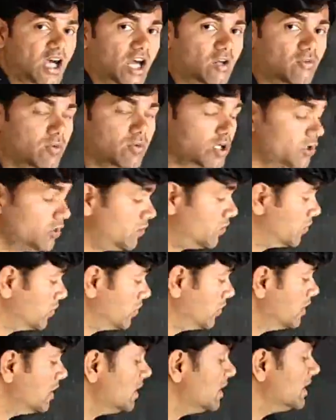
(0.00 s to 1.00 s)
the
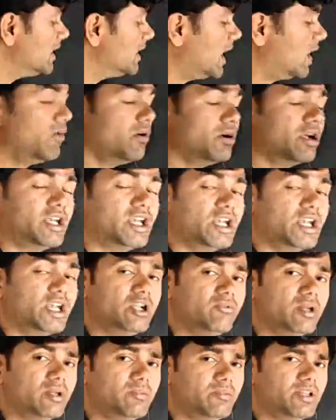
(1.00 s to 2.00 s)
R12, now
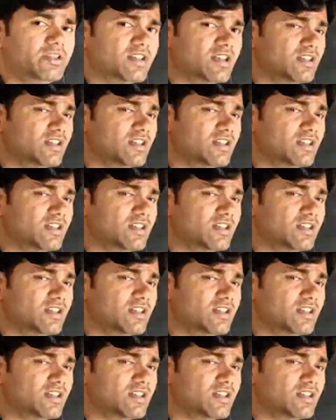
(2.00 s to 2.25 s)
it will